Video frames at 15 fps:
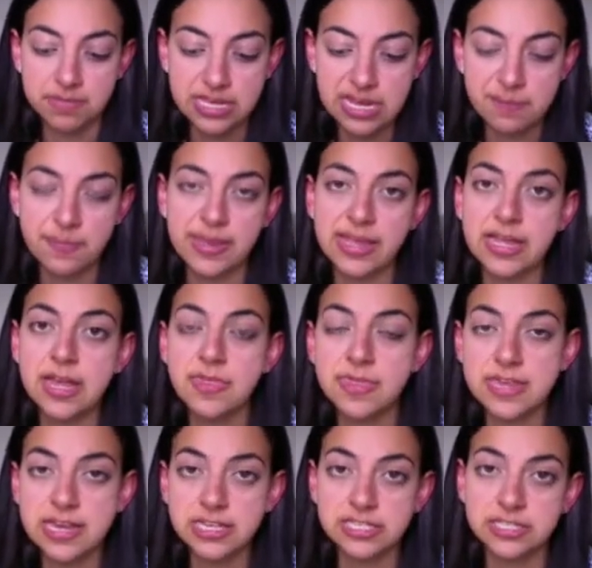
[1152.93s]
keeping
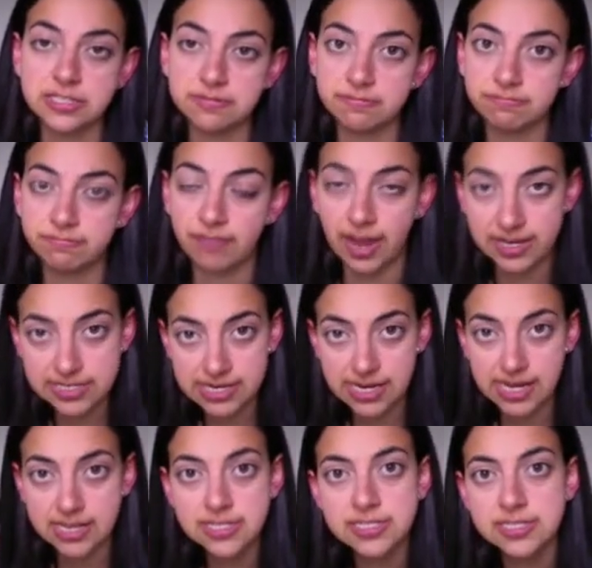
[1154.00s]
these
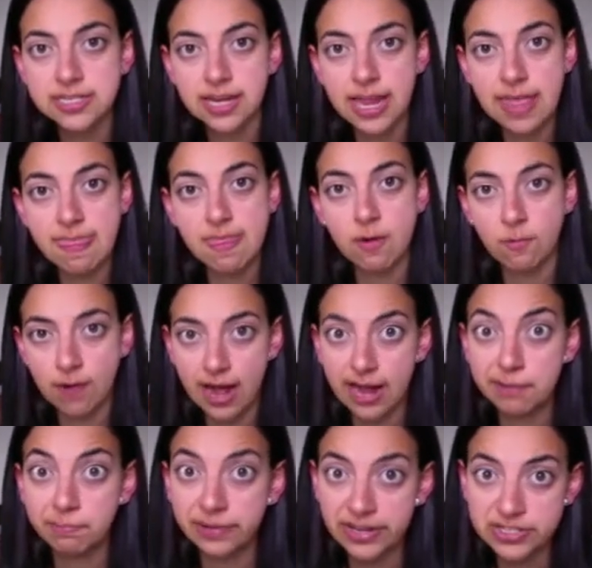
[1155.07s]
vaccines in the
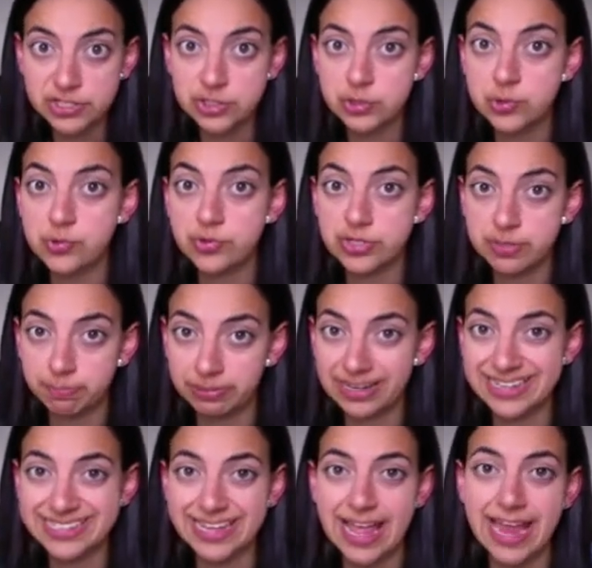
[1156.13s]
right +2 to
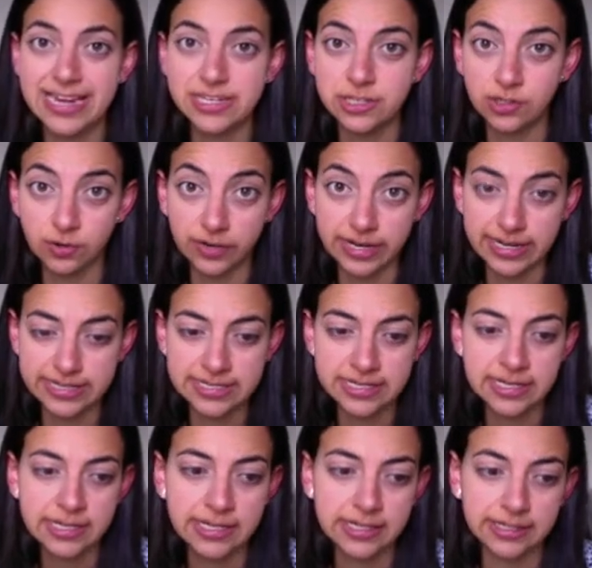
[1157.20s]
+8
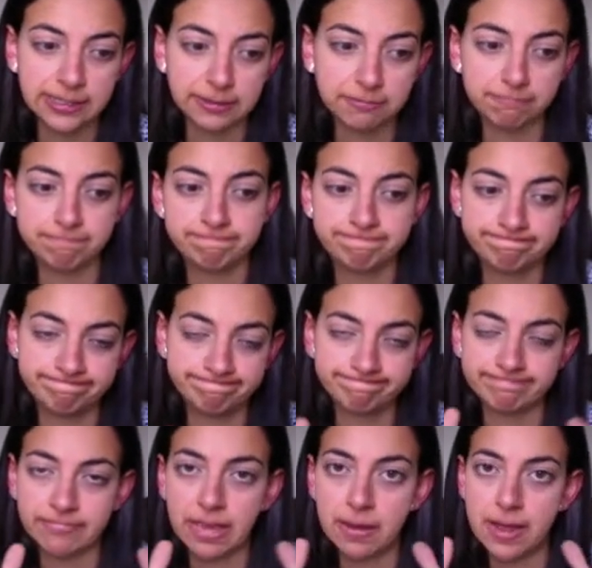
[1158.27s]
degrees
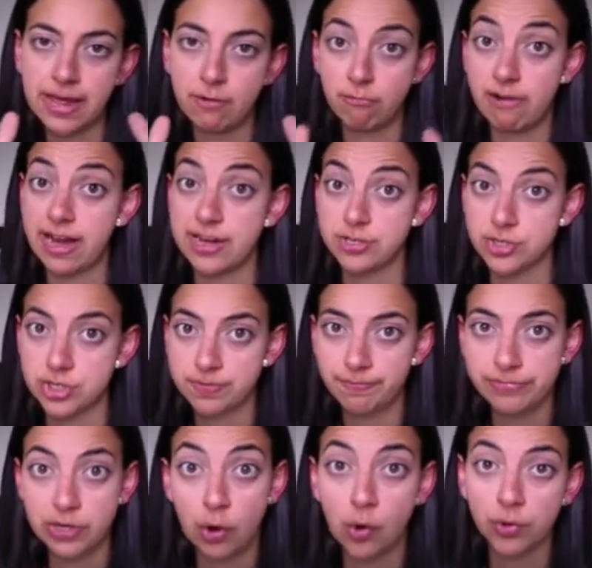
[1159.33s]

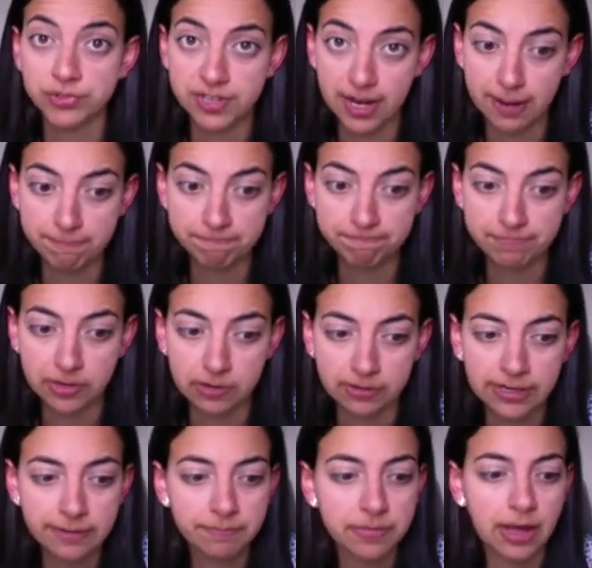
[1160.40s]
range the whole time,
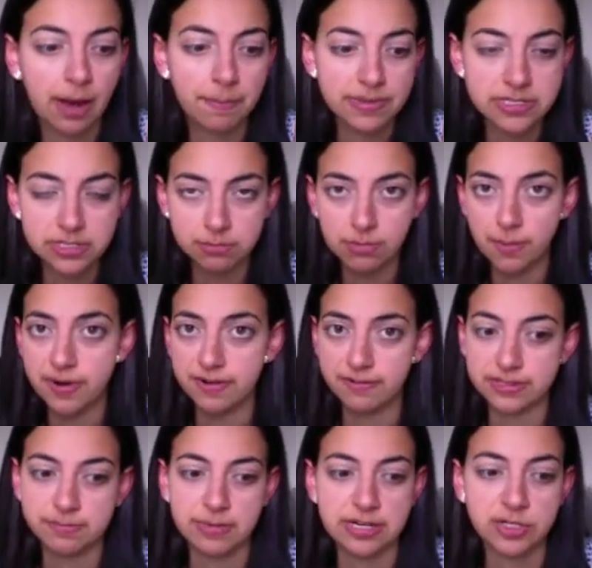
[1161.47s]
okay, up until moment of
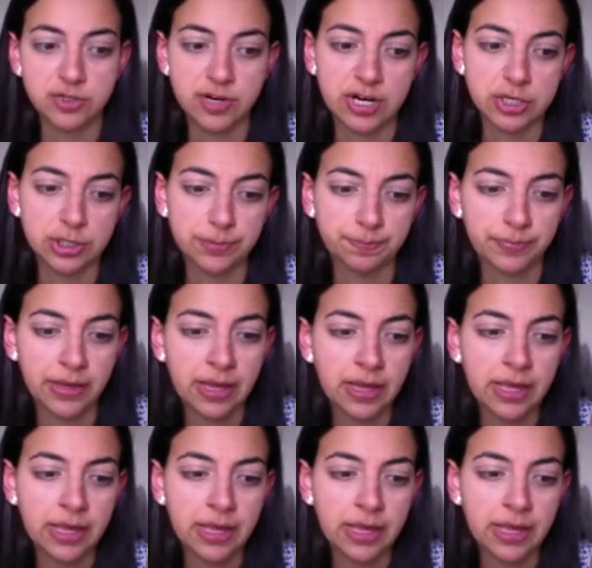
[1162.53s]
administration.